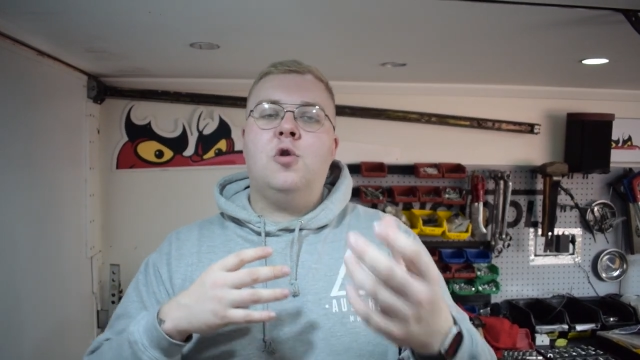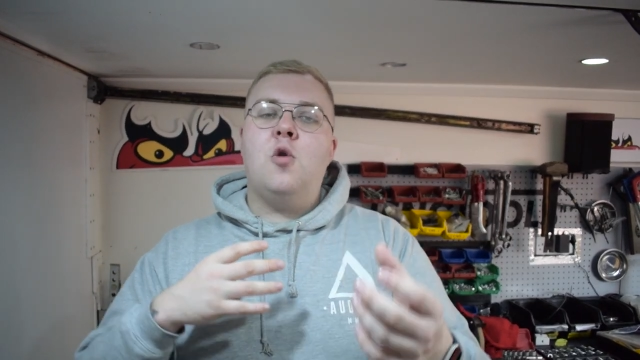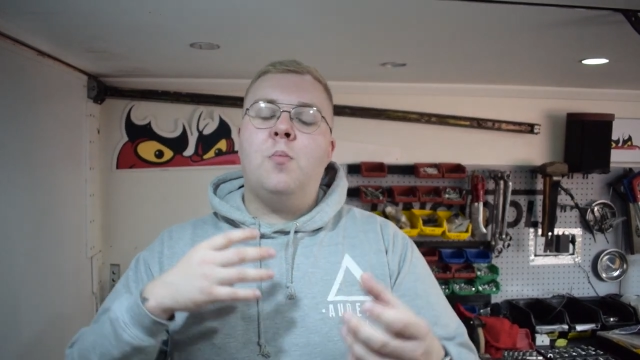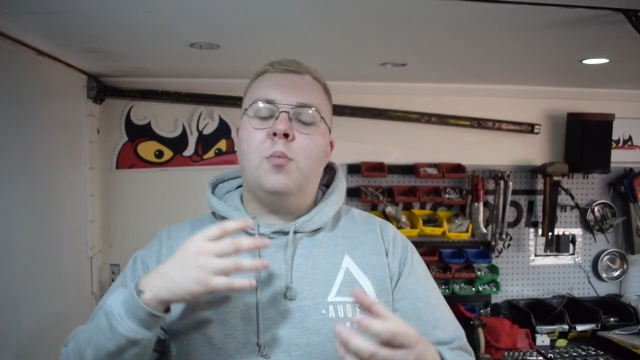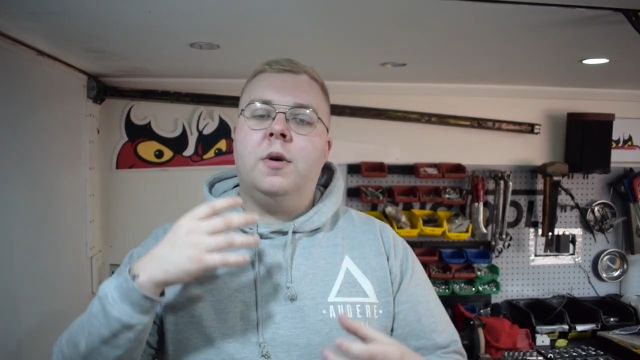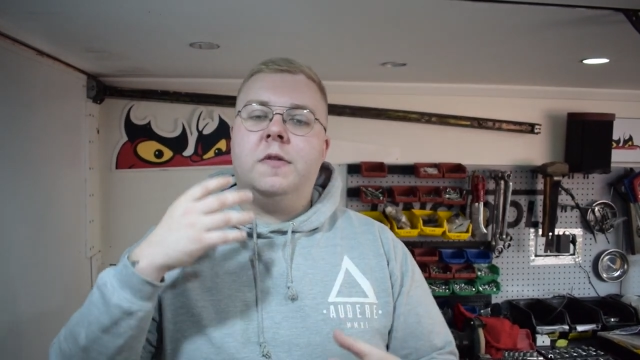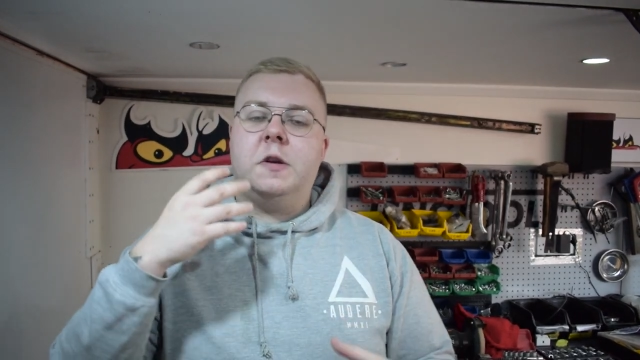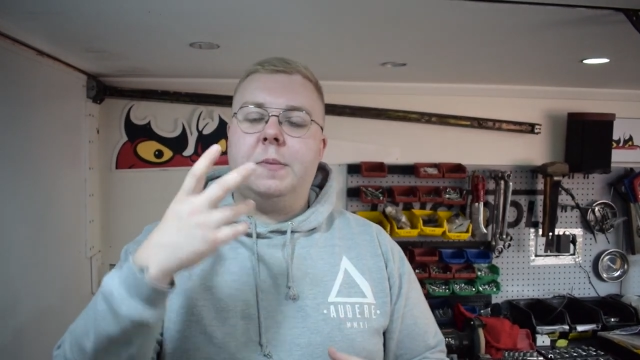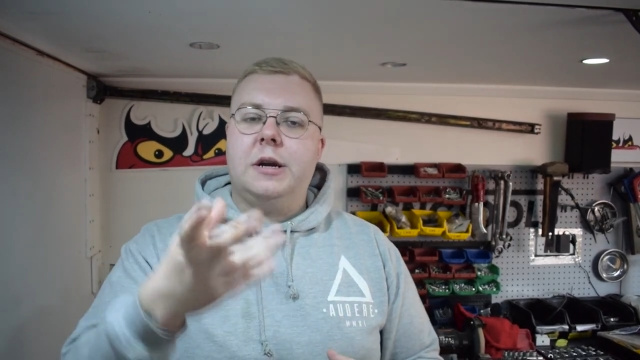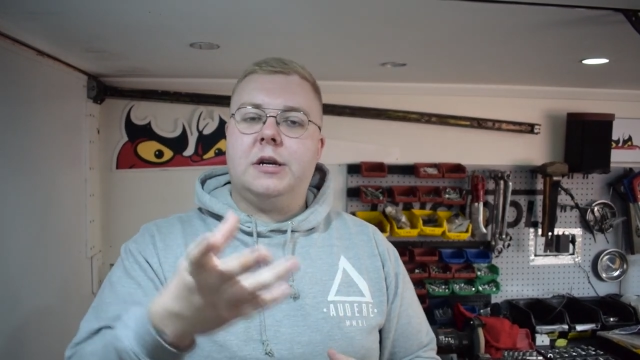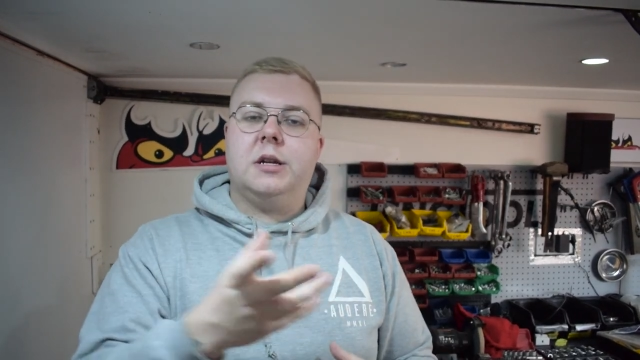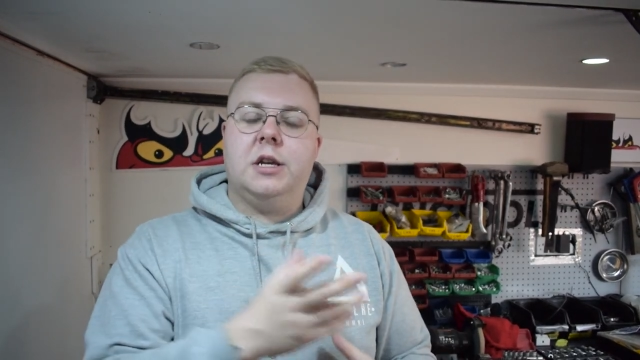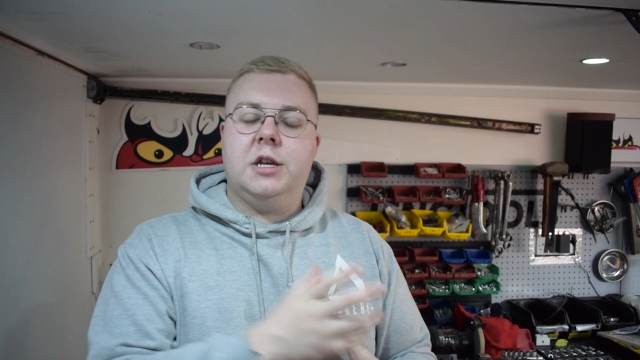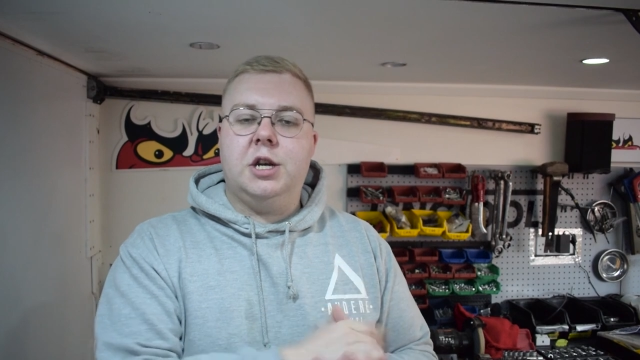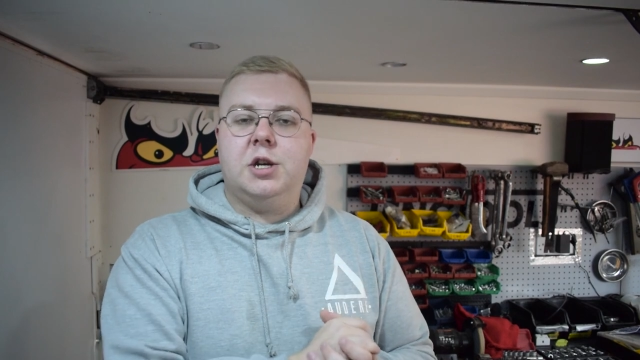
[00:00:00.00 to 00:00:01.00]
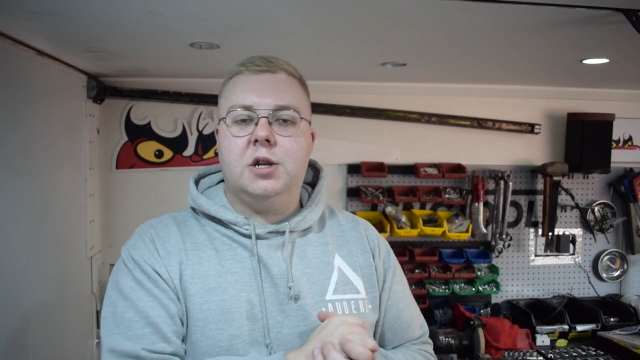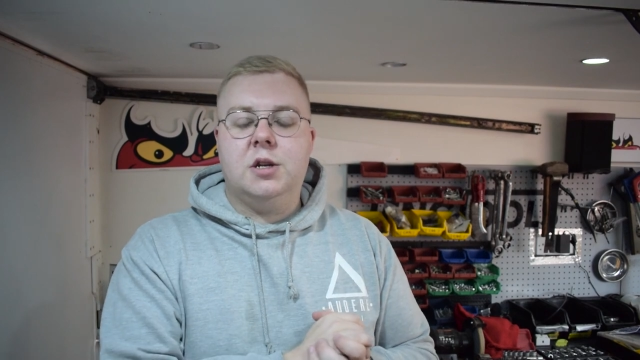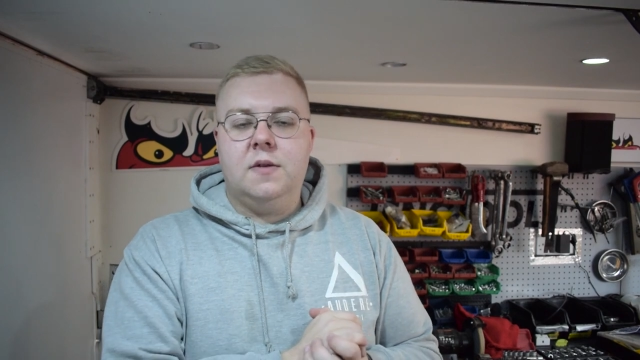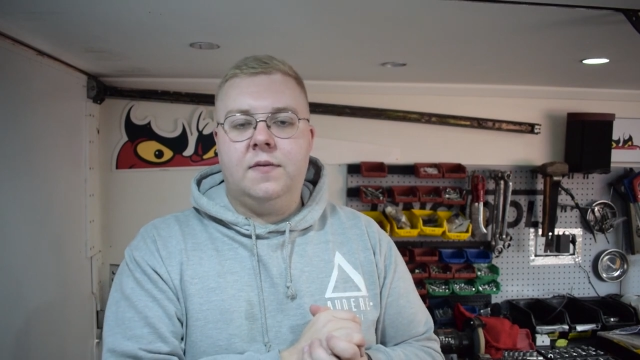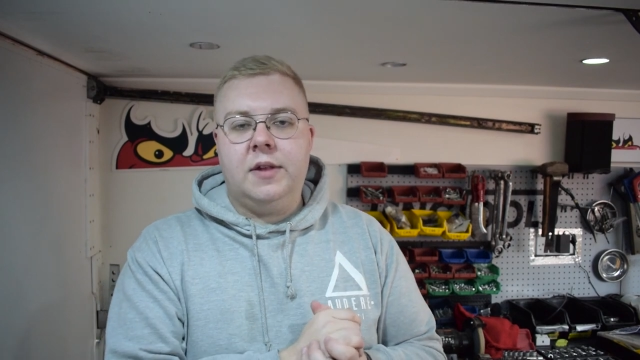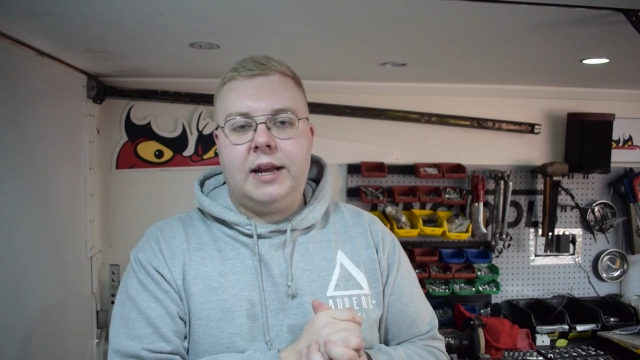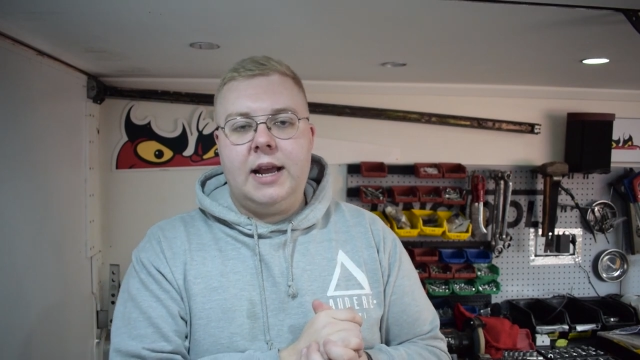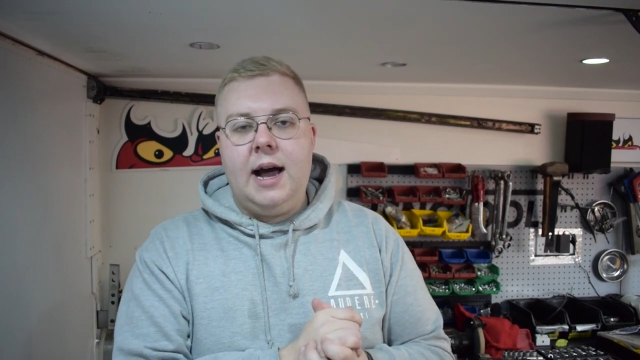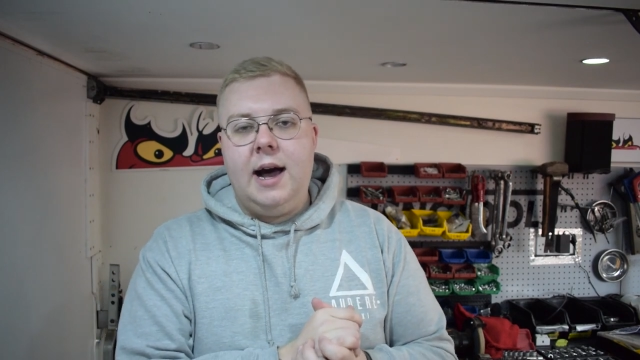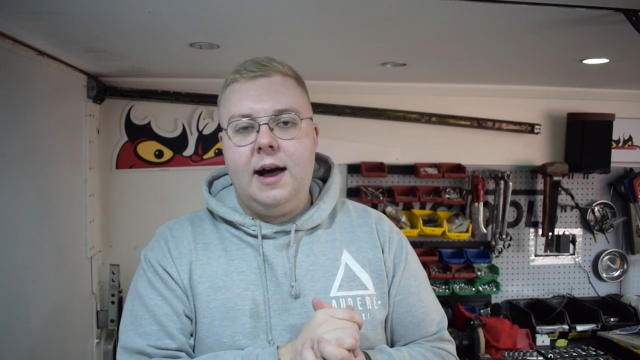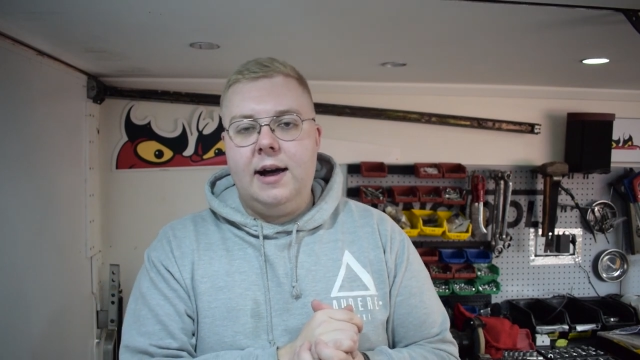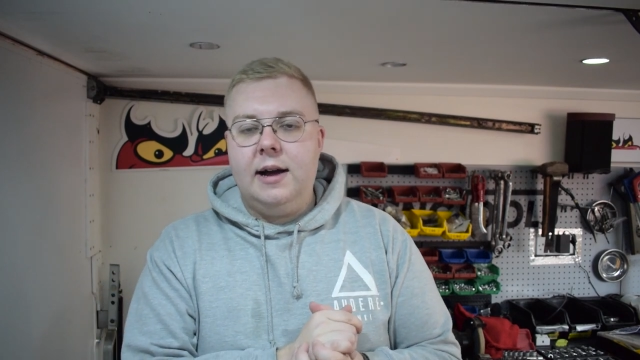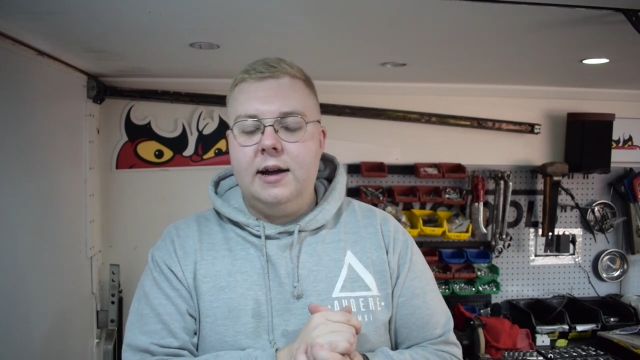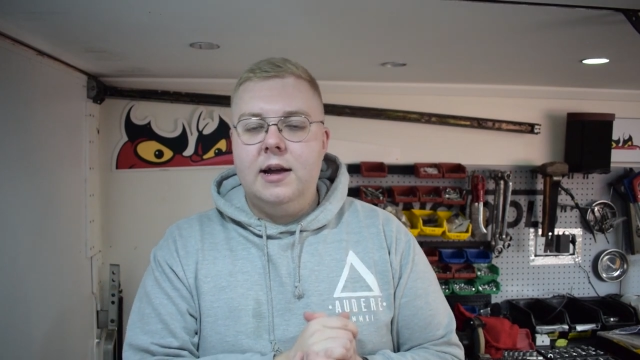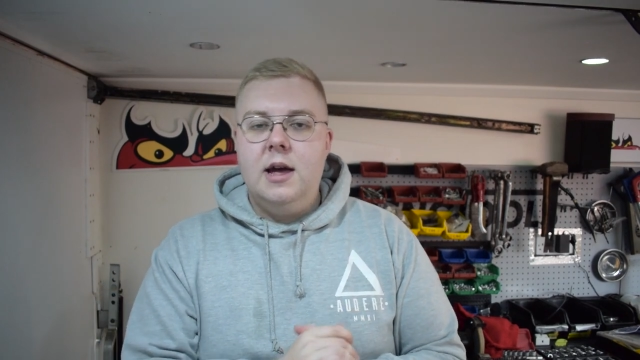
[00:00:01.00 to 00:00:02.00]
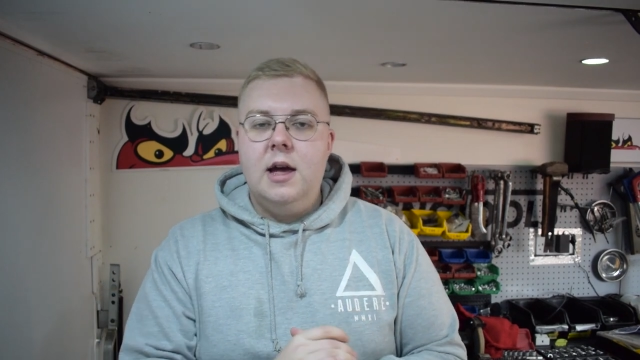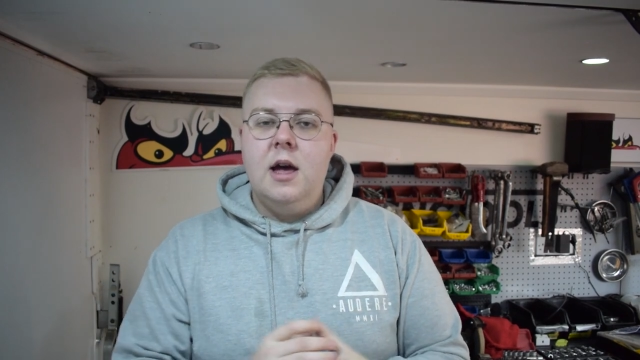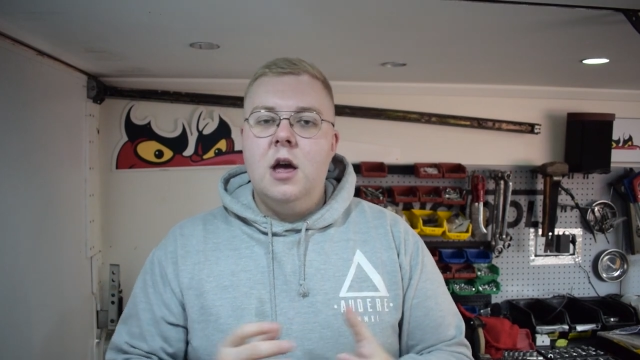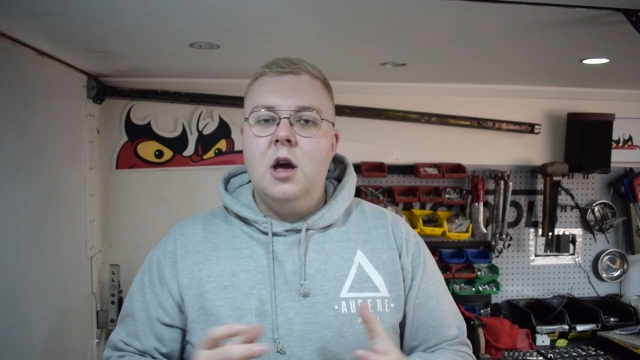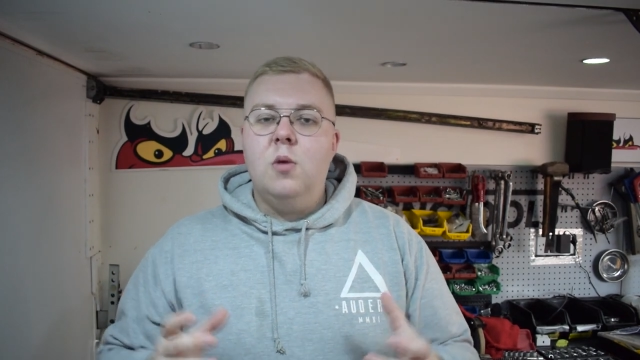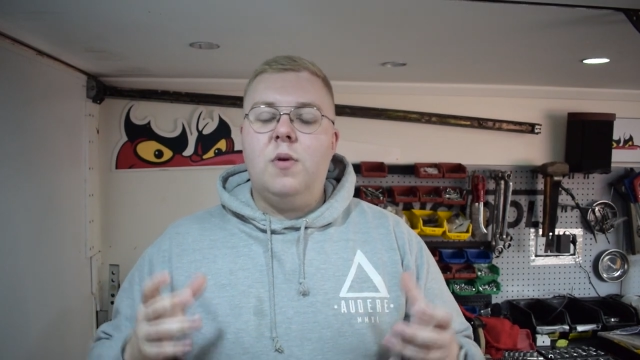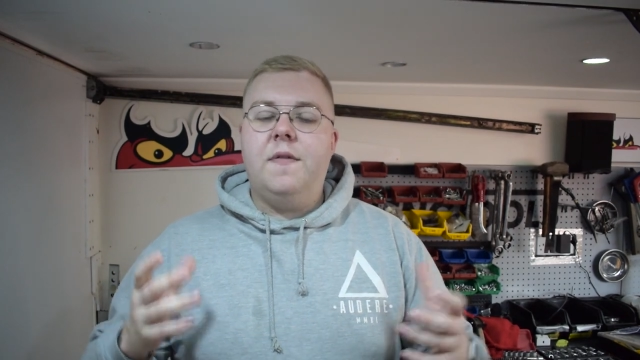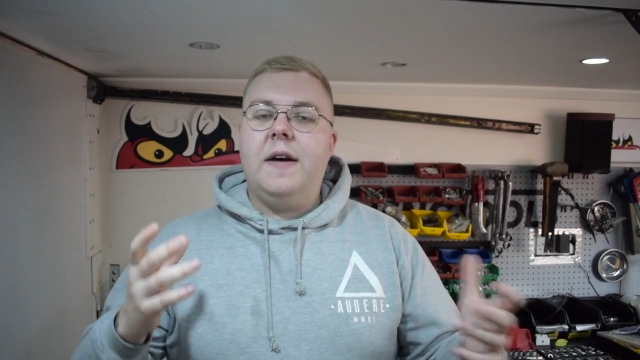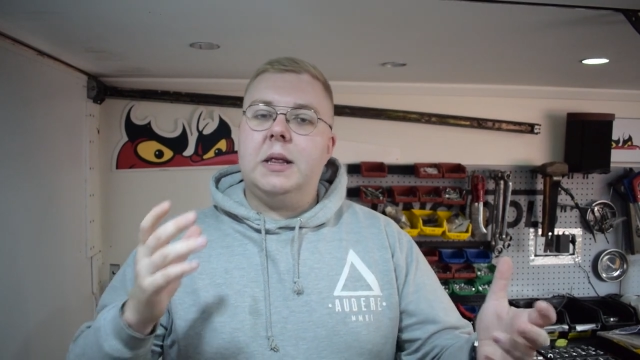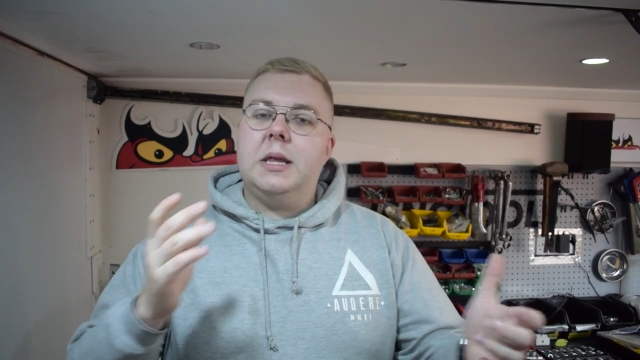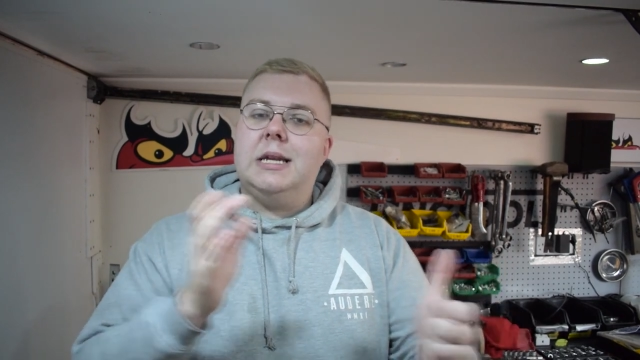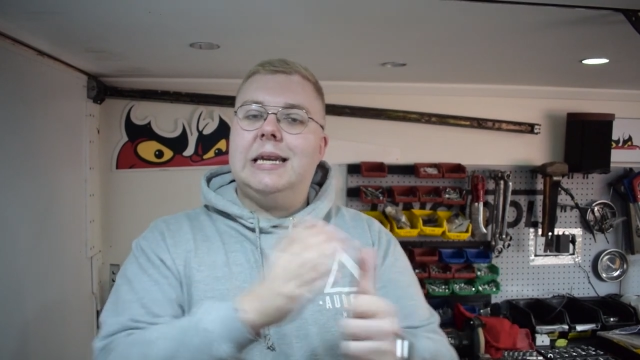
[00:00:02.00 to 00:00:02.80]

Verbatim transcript: number of special editions of the car. We've had the